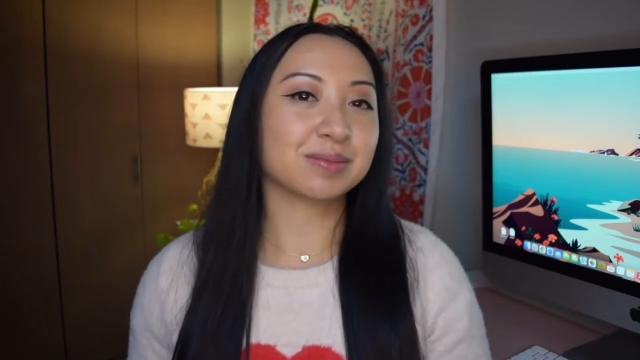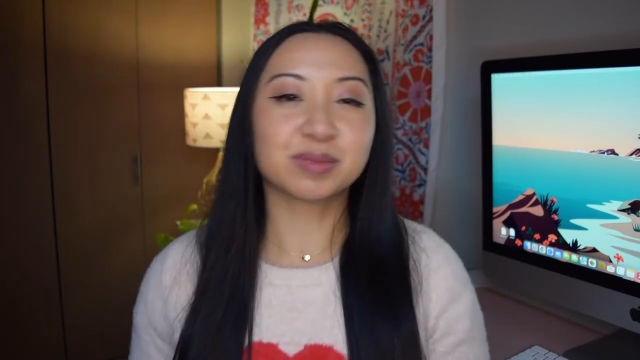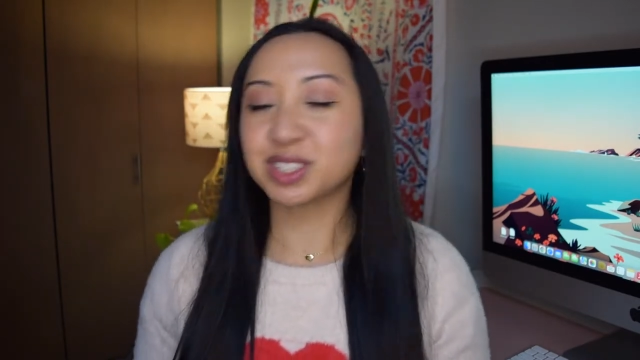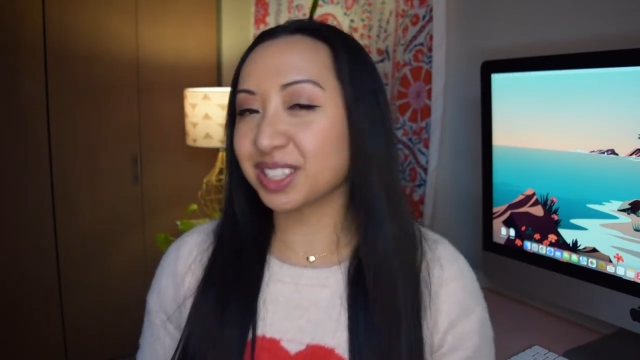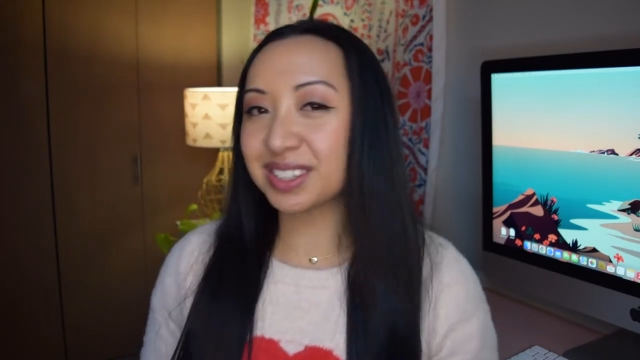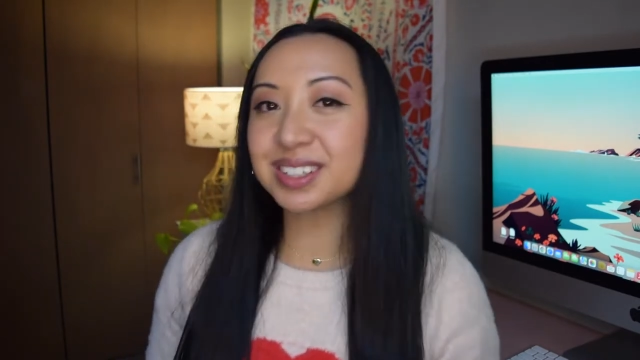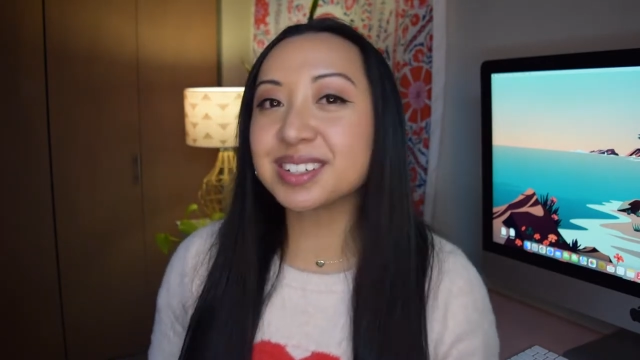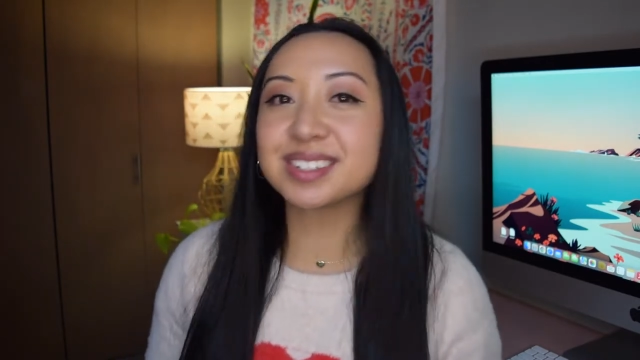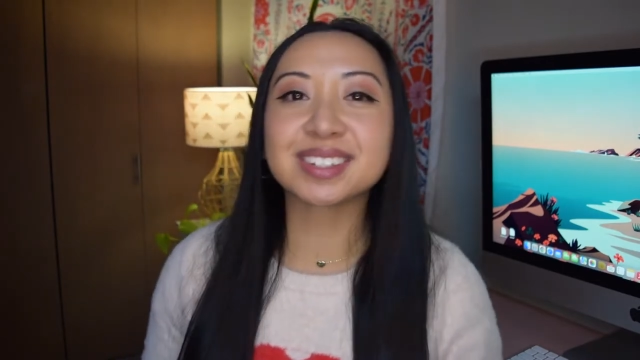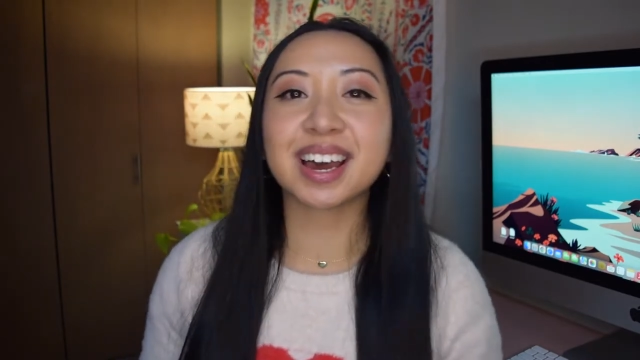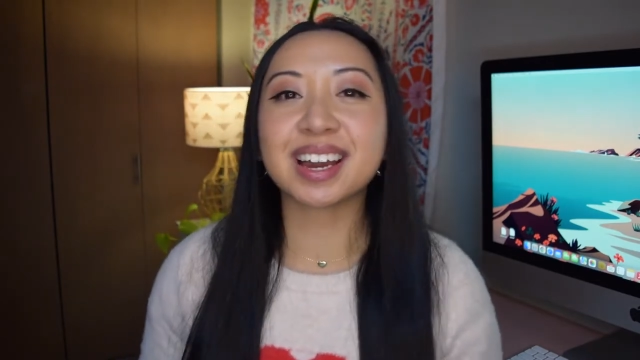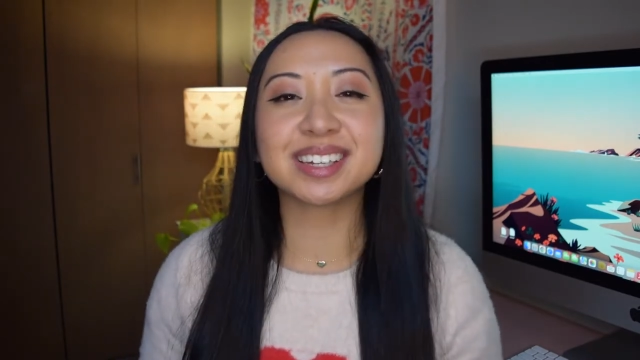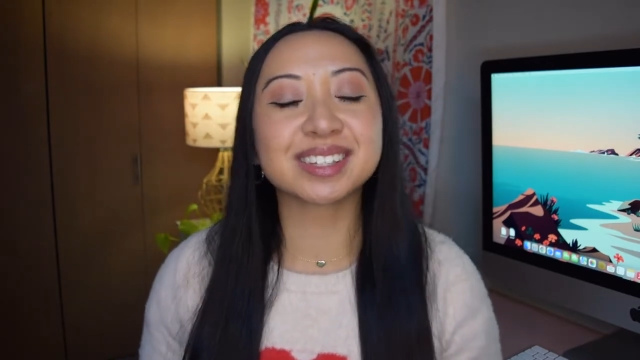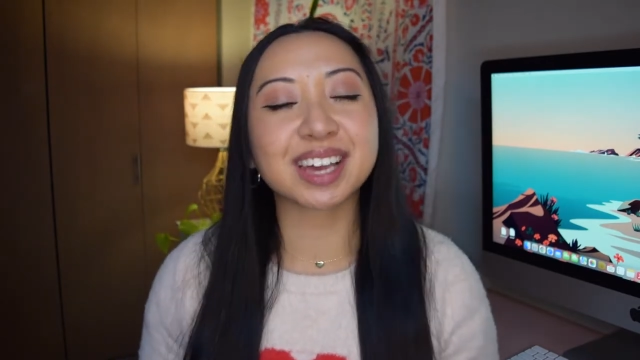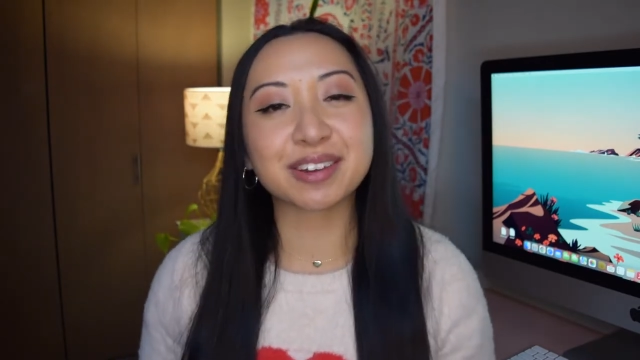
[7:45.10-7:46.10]
just the
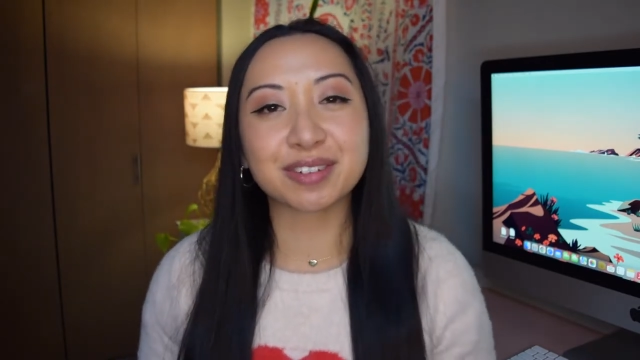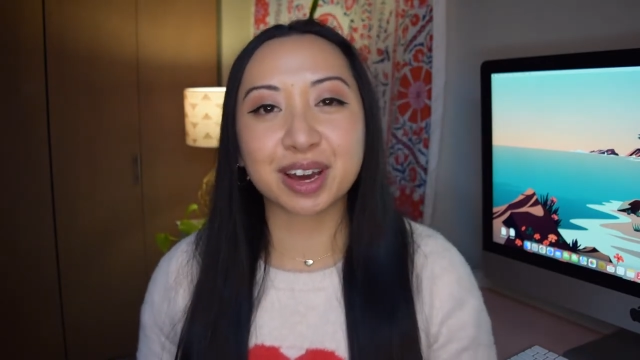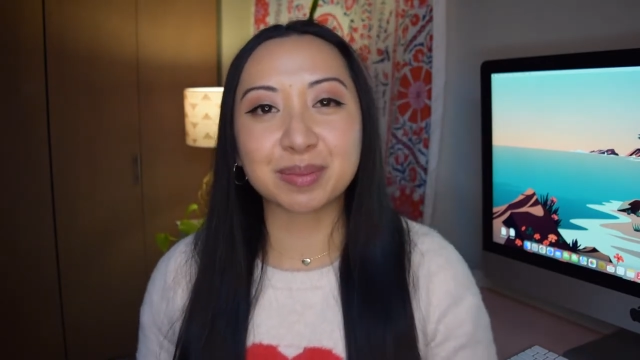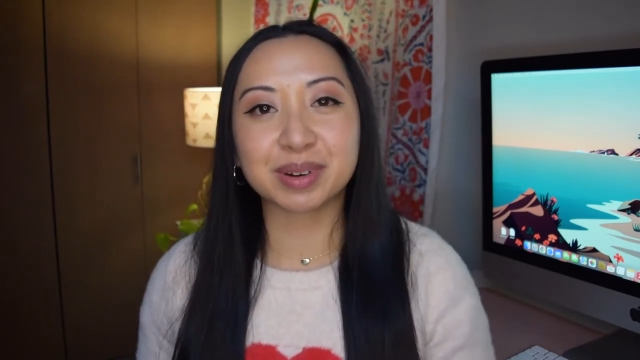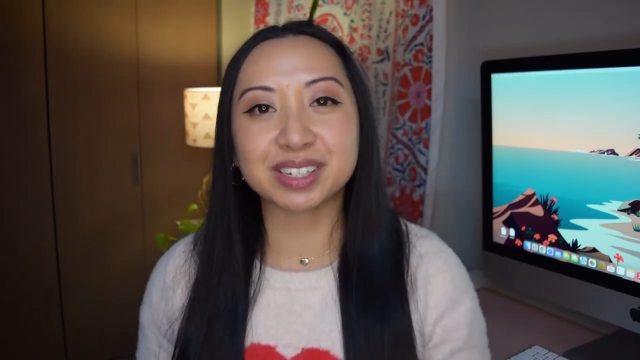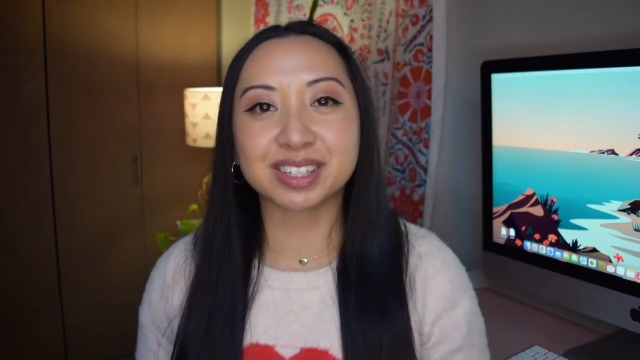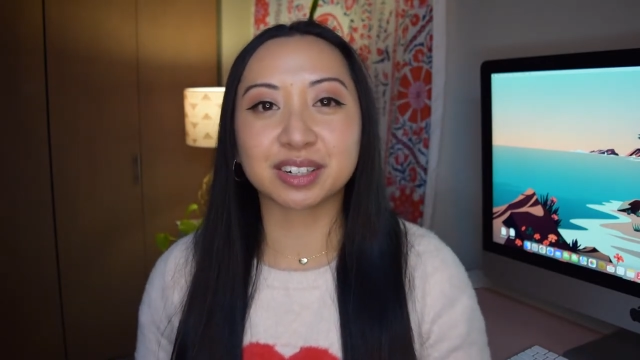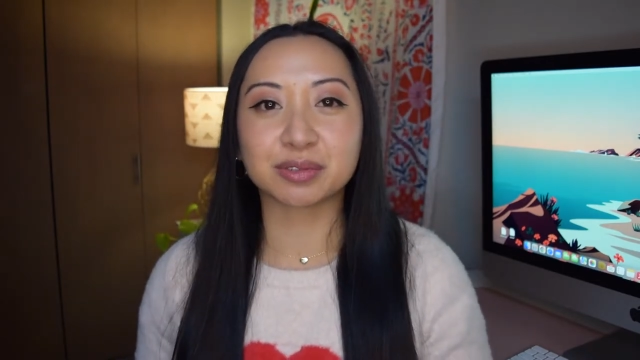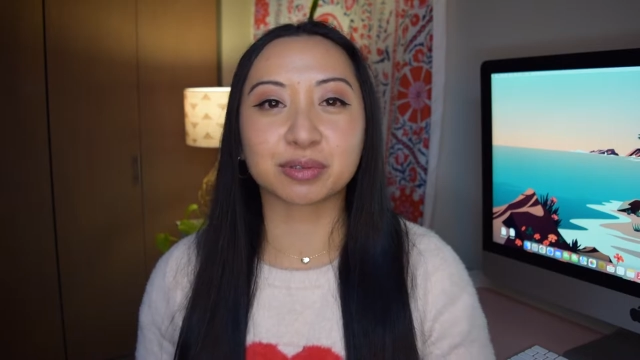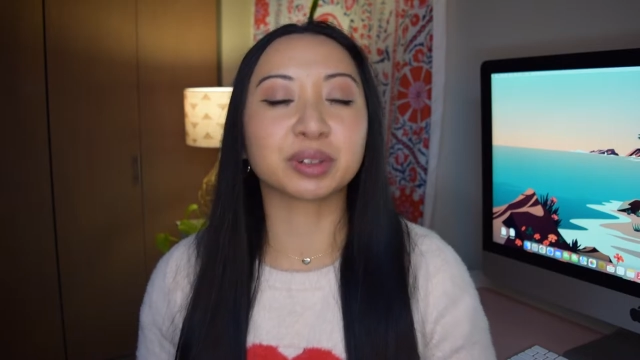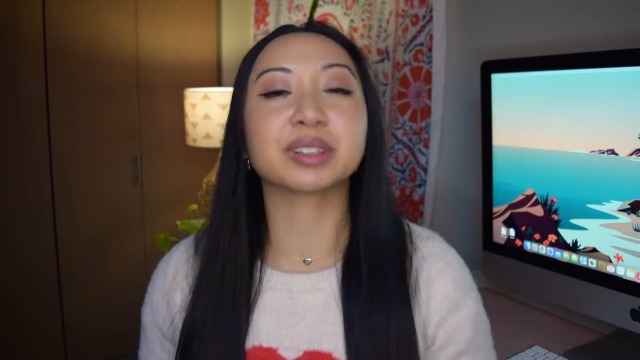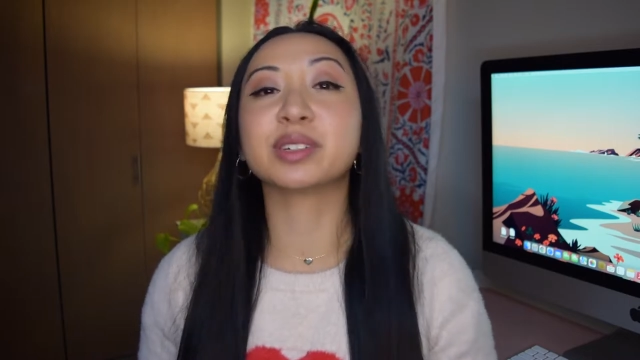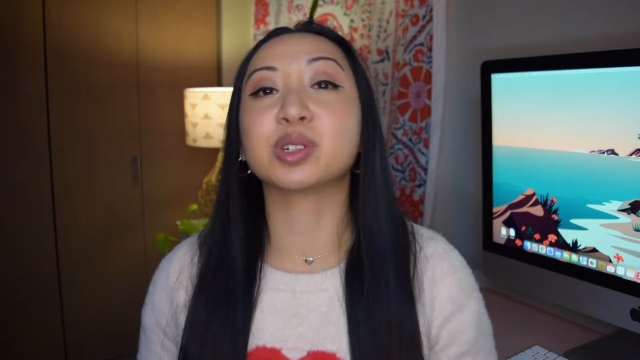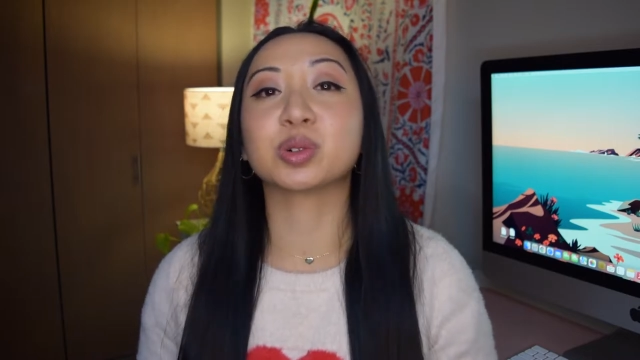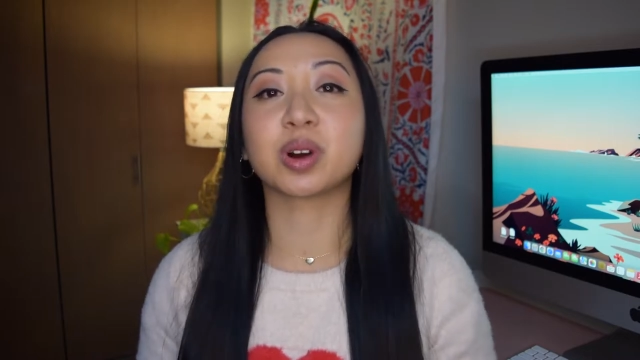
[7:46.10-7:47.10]
designs I found myself
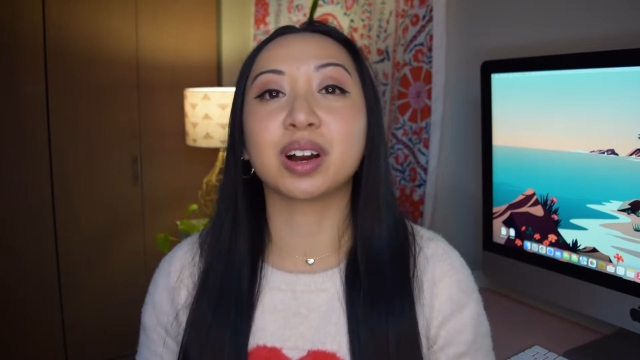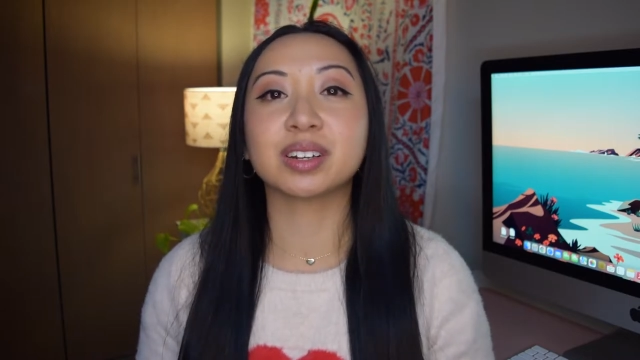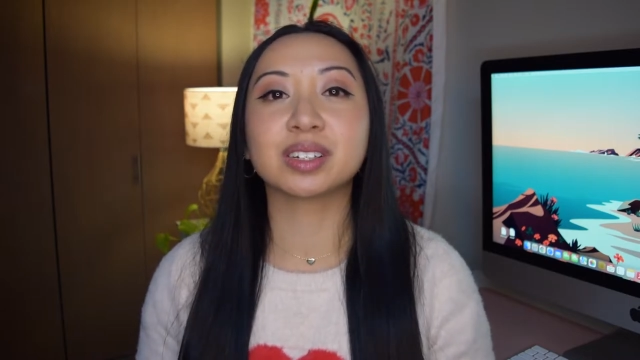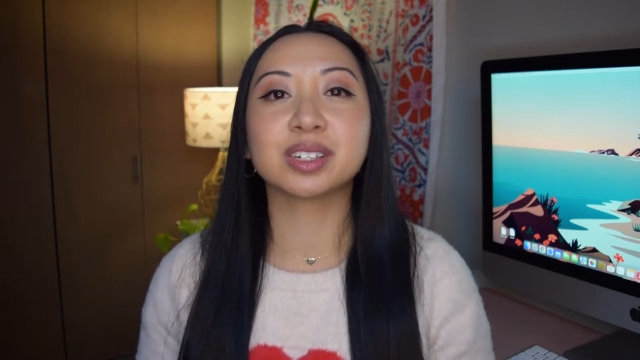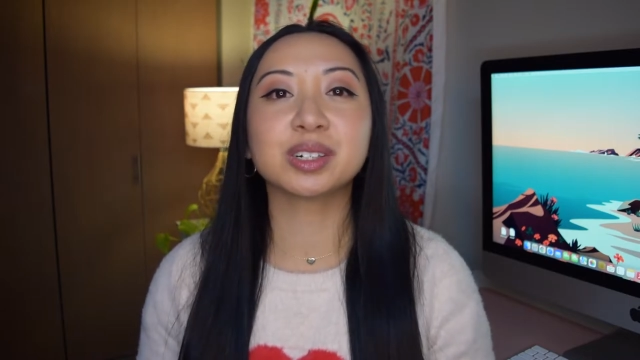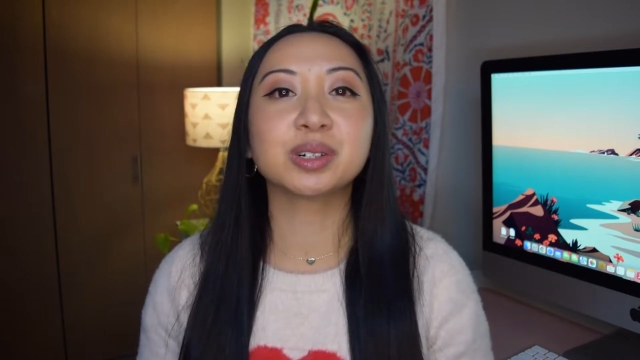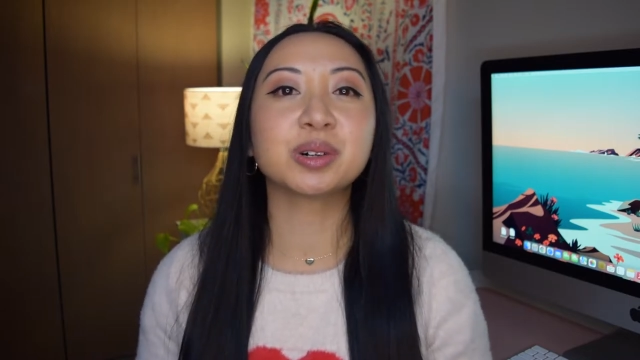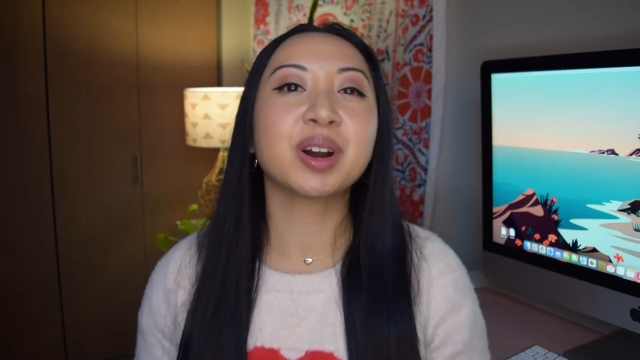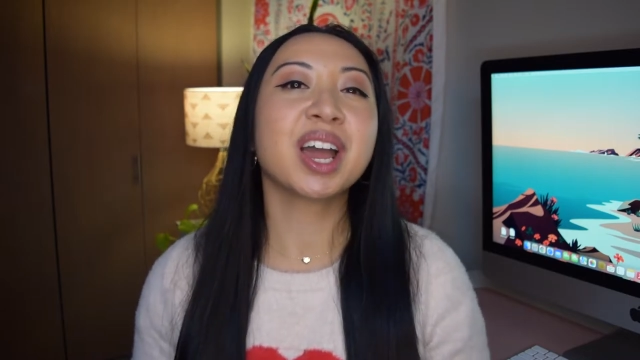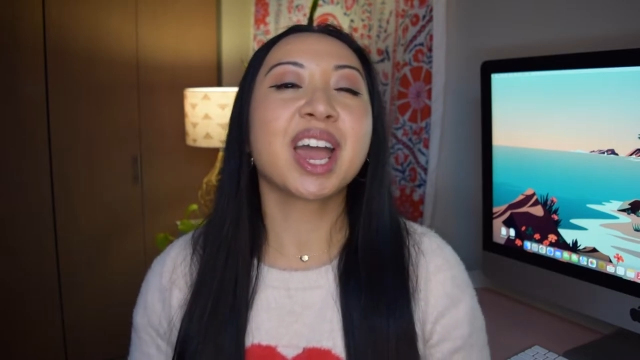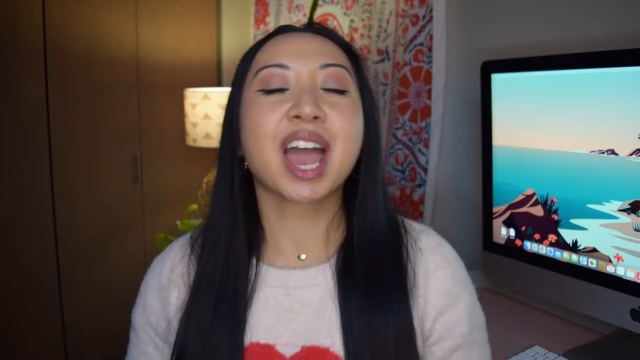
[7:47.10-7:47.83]
really drawn to.